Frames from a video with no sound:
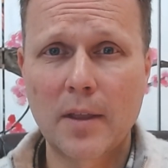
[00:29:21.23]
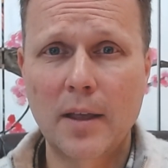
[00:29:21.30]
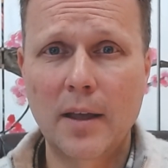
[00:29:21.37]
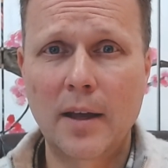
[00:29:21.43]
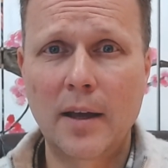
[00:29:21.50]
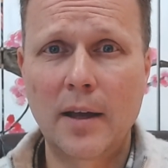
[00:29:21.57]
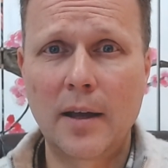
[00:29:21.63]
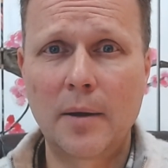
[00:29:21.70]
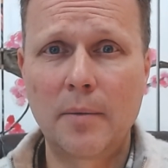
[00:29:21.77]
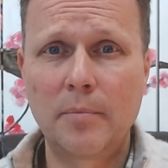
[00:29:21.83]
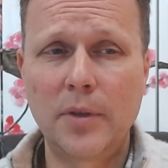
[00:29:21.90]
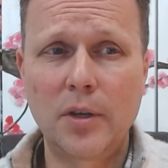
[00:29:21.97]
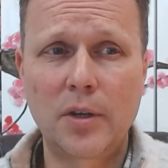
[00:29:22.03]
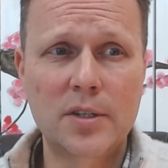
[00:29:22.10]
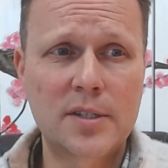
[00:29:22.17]

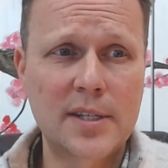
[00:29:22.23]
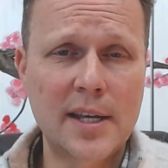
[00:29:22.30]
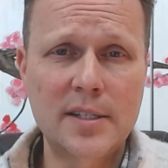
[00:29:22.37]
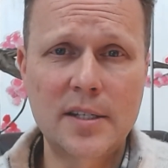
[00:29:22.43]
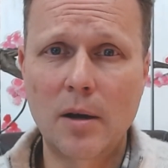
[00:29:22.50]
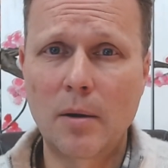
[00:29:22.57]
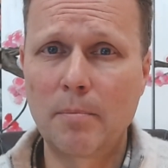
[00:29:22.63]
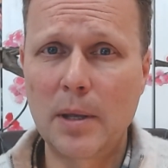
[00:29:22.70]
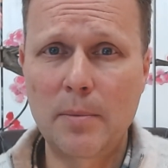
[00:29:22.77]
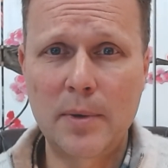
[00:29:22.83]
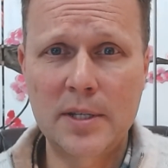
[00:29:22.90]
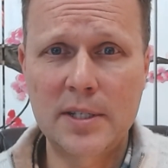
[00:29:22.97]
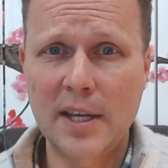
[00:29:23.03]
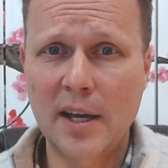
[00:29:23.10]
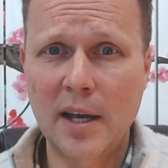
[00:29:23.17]
You can set it on
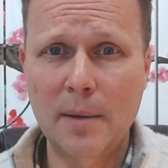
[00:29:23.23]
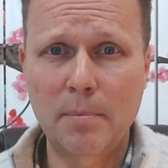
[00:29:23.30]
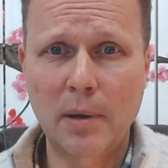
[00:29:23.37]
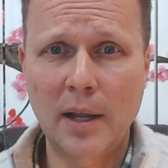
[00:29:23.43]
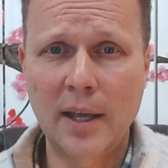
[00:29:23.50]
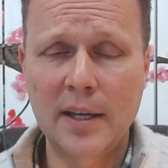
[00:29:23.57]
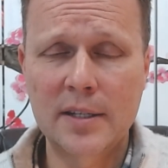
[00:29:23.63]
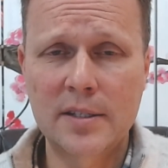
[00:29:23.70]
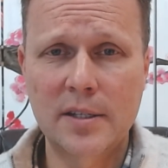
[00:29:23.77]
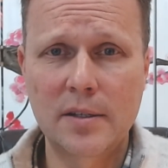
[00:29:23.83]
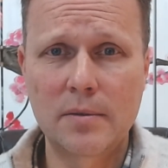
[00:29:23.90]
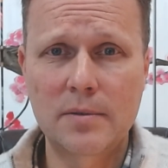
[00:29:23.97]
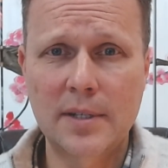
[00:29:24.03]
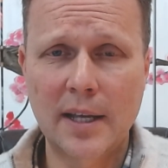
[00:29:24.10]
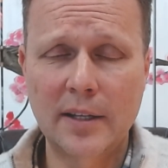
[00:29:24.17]
BBC iPlayer
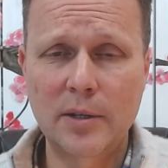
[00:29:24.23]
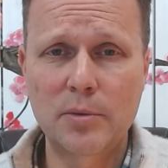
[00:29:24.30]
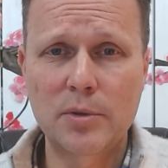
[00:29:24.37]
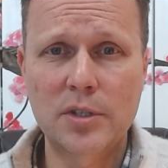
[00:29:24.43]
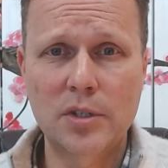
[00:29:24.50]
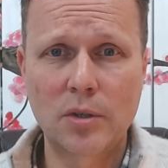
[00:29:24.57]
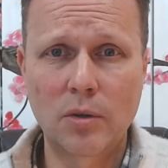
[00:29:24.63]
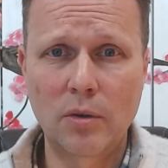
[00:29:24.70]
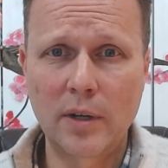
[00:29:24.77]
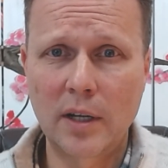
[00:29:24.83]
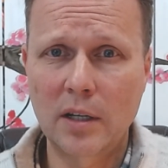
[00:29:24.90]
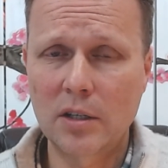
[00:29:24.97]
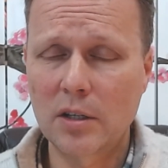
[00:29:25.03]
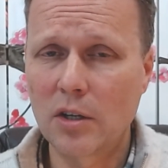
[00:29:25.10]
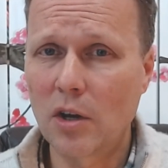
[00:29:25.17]
to tell you a story
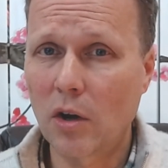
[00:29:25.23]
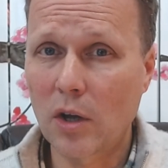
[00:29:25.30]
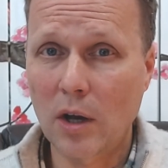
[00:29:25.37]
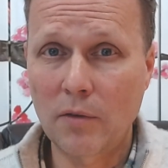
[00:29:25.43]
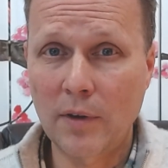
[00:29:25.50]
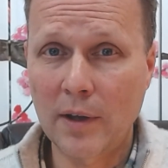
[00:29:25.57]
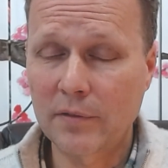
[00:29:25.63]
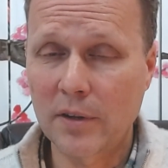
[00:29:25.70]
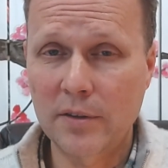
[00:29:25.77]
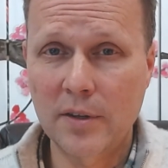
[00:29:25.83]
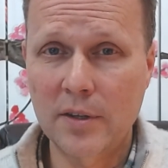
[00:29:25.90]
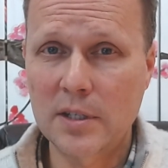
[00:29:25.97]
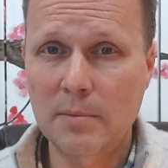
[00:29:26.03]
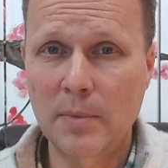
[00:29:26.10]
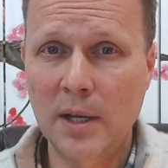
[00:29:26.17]
and knock off after
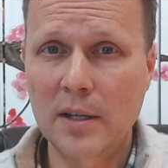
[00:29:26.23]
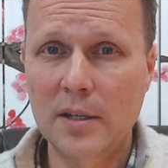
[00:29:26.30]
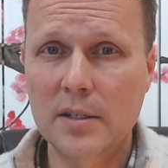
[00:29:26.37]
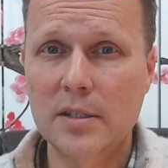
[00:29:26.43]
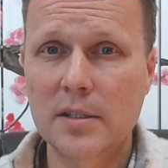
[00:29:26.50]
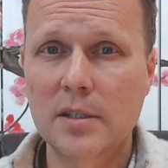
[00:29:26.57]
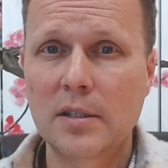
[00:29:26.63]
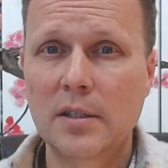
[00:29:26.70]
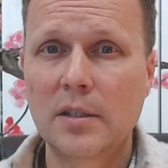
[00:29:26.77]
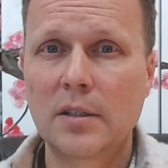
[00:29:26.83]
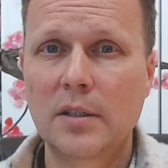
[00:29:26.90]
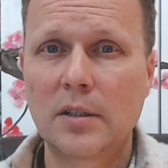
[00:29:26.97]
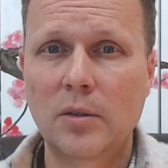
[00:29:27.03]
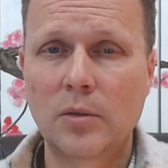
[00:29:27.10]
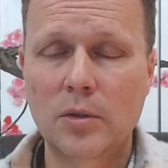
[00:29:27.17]
30 minutes
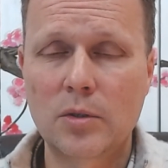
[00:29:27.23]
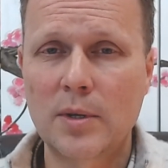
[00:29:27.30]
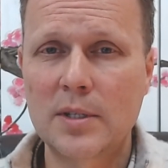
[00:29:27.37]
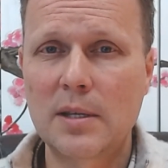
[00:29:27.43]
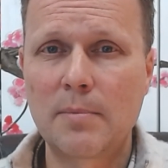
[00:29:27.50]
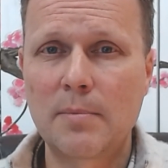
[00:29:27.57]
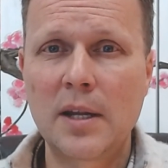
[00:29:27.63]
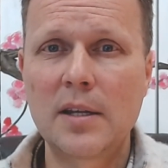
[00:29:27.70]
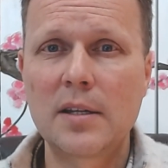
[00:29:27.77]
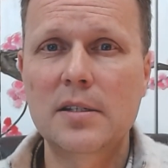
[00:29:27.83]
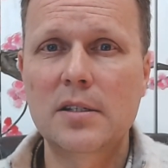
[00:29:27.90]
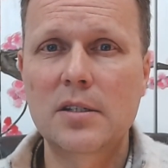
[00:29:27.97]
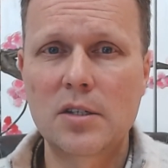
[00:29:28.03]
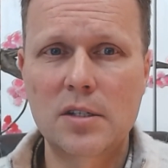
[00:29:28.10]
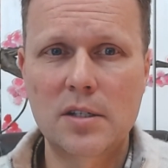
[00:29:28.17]
or 20
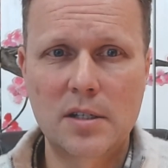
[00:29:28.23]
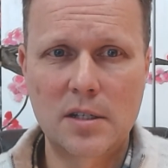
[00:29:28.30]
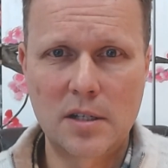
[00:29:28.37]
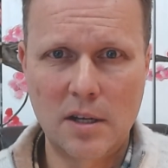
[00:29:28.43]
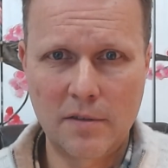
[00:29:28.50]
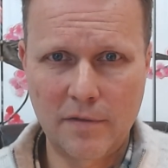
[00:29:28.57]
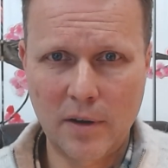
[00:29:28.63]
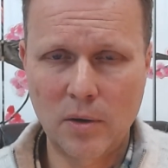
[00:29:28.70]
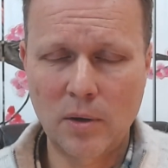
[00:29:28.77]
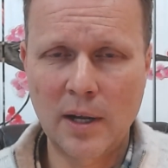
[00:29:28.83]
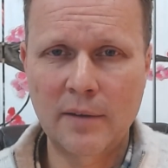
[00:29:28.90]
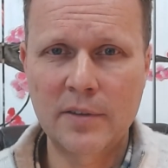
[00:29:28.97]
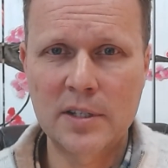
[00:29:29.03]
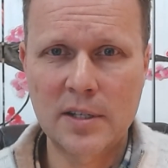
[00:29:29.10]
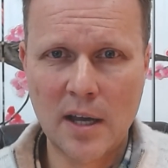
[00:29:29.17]
minutes. Just your phone will
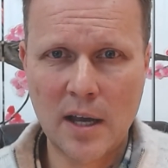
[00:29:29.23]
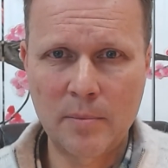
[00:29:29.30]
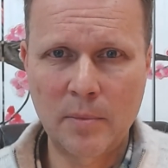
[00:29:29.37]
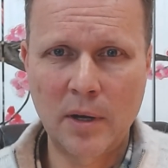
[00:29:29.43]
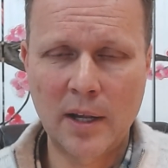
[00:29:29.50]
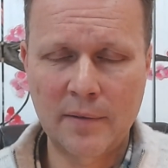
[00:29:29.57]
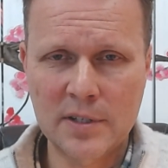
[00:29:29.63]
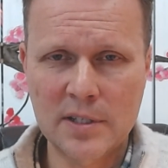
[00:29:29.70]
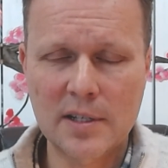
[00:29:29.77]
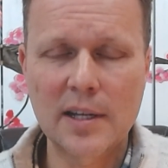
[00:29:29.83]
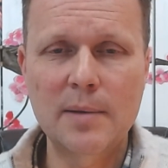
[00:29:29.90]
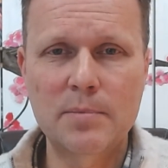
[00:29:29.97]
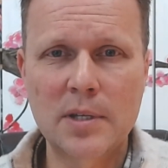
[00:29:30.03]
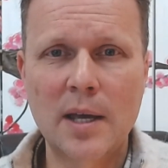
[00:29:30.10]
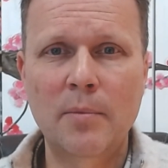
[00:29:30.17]
have a timer. It'll have a
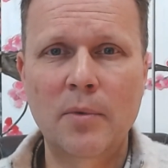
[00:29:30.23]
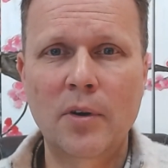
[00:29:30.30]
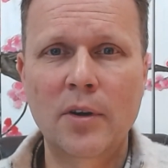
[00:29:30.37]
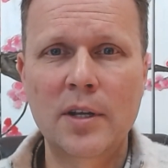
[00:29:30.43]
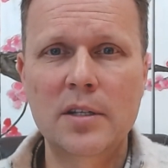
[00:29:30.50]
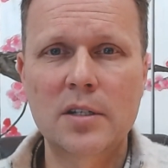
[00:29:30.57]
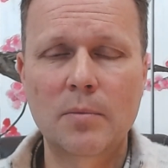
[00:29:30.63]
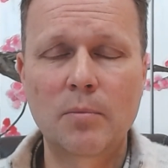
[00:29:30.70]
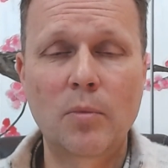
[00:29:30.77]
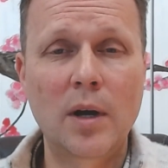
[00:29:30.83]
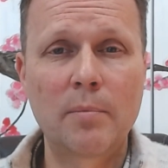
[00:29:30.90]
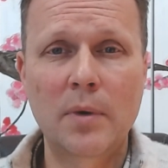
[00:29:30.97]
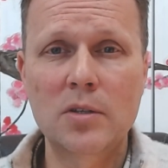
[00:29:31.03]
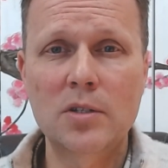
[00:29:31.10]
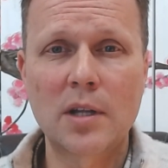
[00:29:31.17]
sleep timer on it
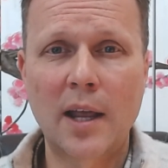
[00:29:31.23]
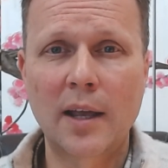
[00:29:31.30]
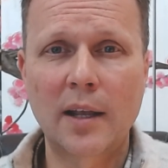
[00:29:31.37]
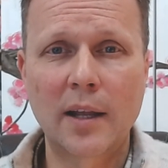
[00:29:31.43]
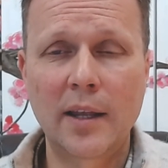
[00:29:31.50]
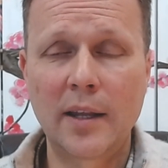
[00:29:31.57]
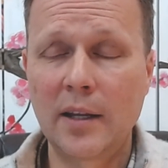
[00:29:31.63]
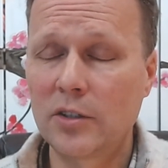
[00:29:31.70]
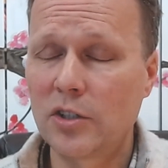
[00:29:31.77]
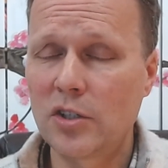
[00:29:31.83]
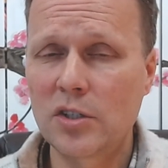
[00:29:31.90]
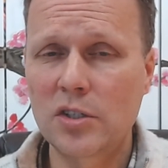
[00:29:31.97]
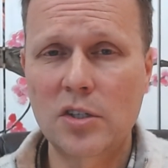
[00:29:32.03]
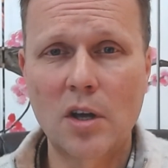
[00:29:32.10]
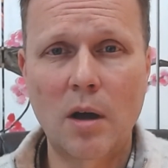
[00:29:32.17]
somewhere most likely, and it'll
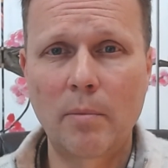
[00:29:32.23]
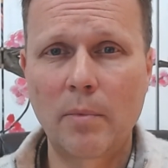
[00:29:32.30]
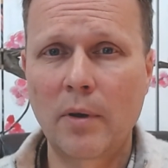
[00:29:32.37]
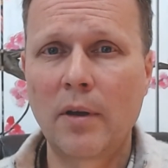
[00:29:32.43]
just stop.